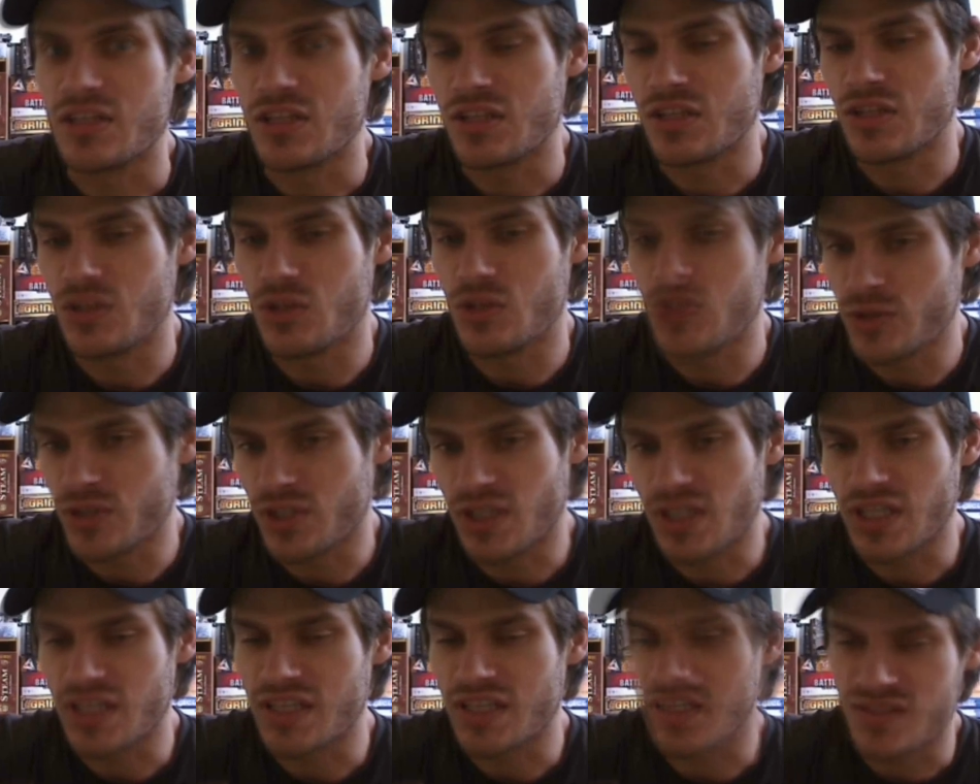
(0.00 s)

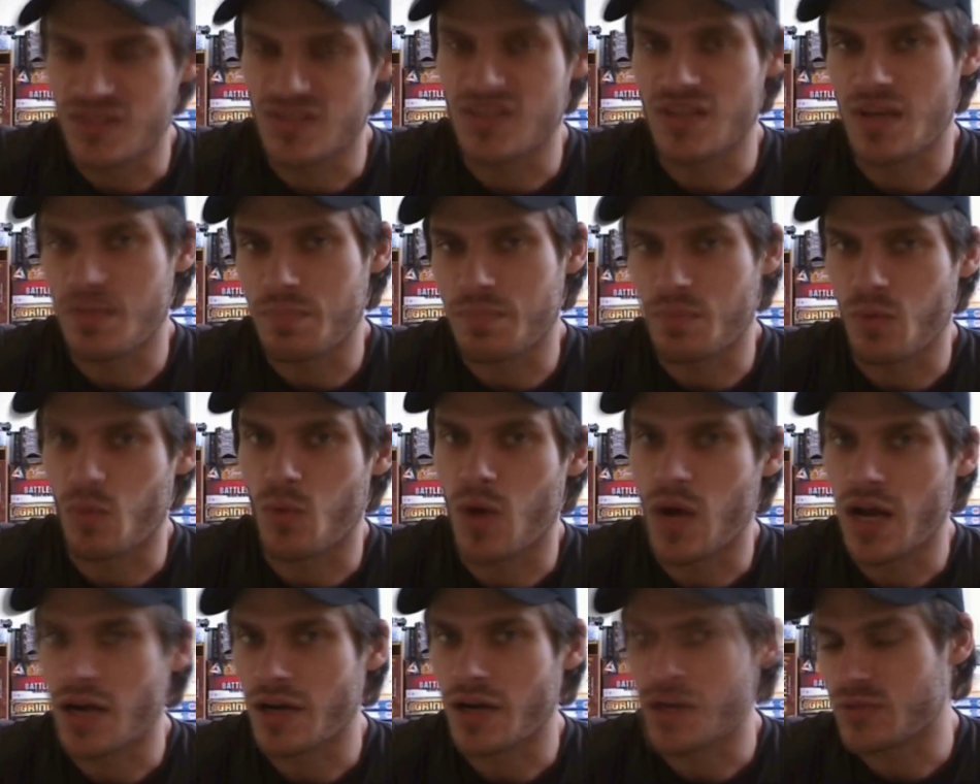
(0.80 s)
usually is a separate
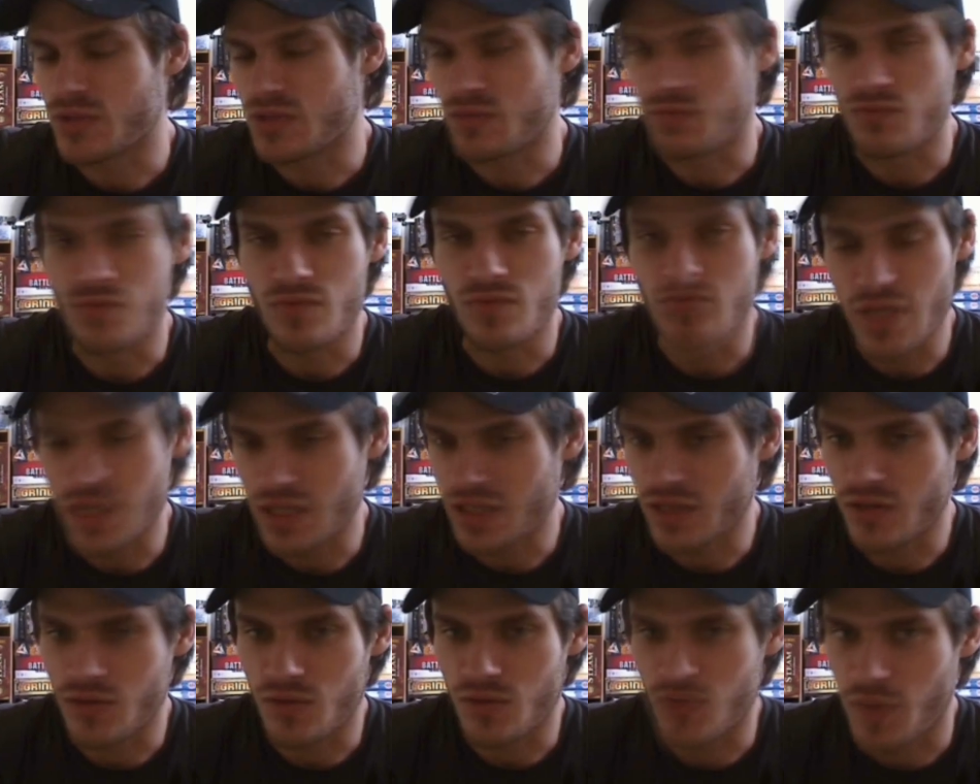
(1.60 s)
one. It was a
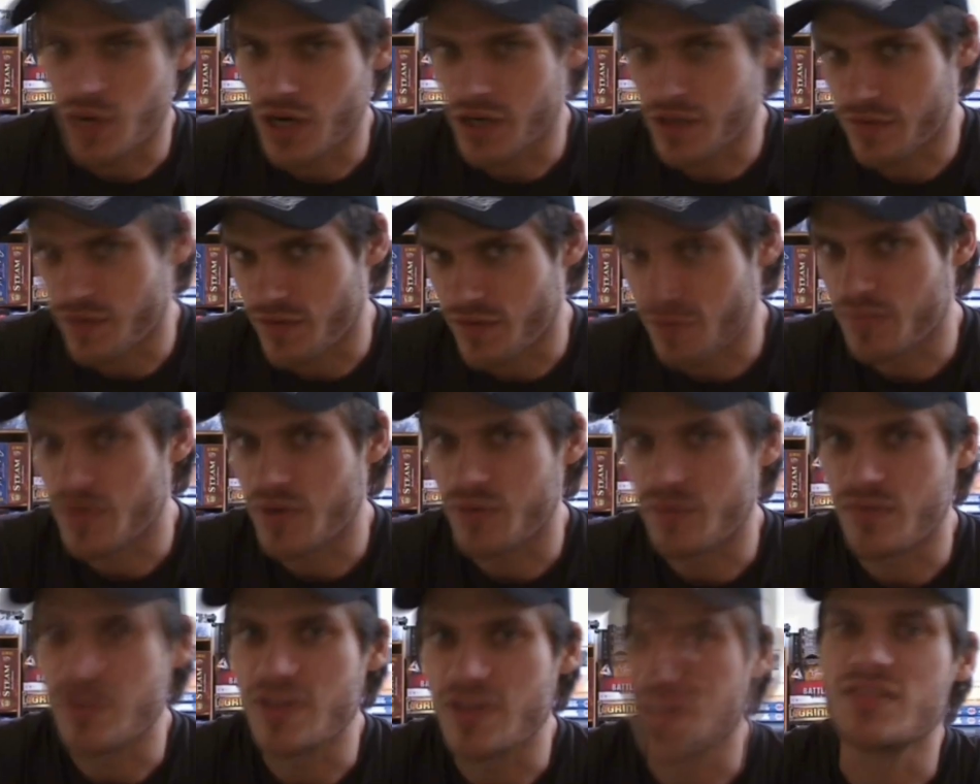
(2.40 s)
really good microphone,
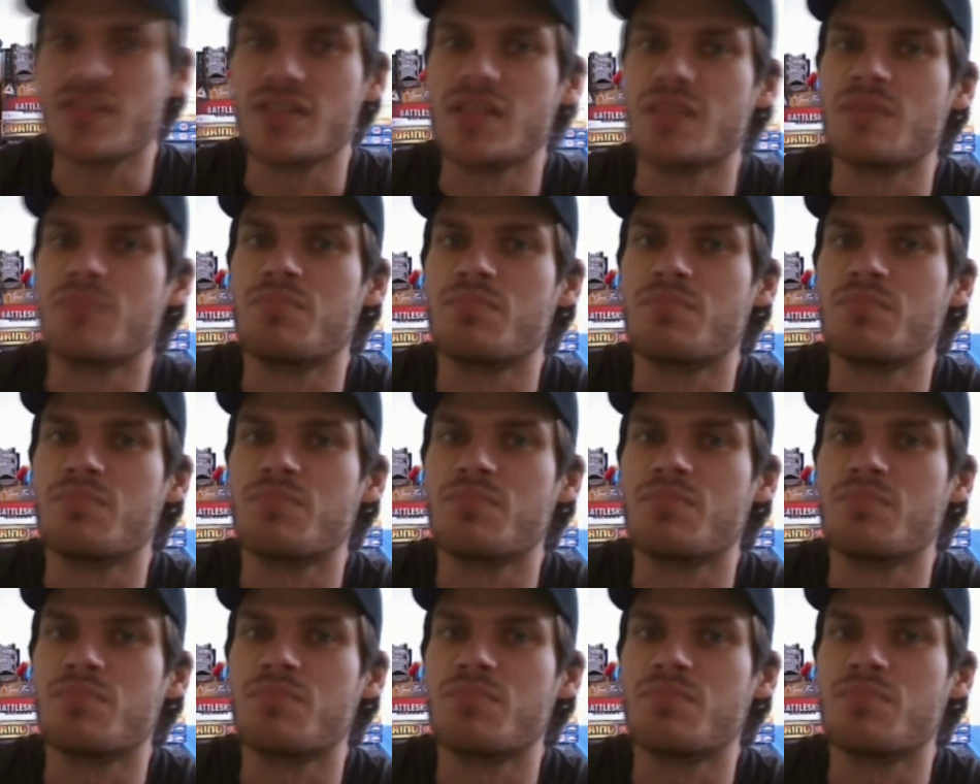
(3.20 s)
but it recently